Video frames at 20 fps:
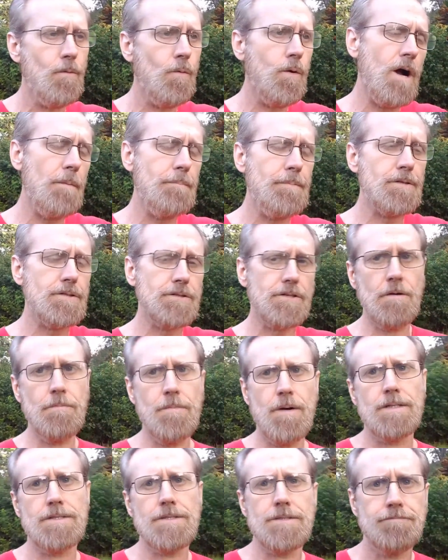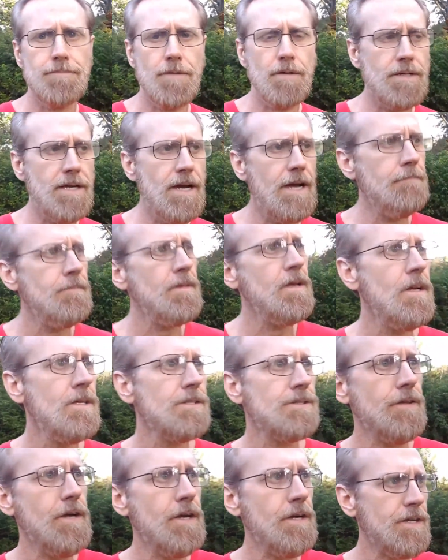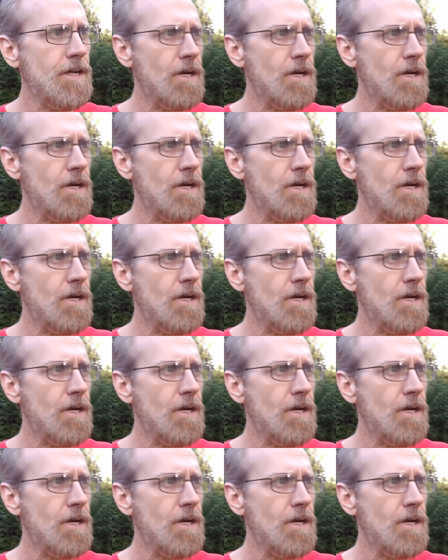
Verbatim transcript: will help you so much, Okay, so there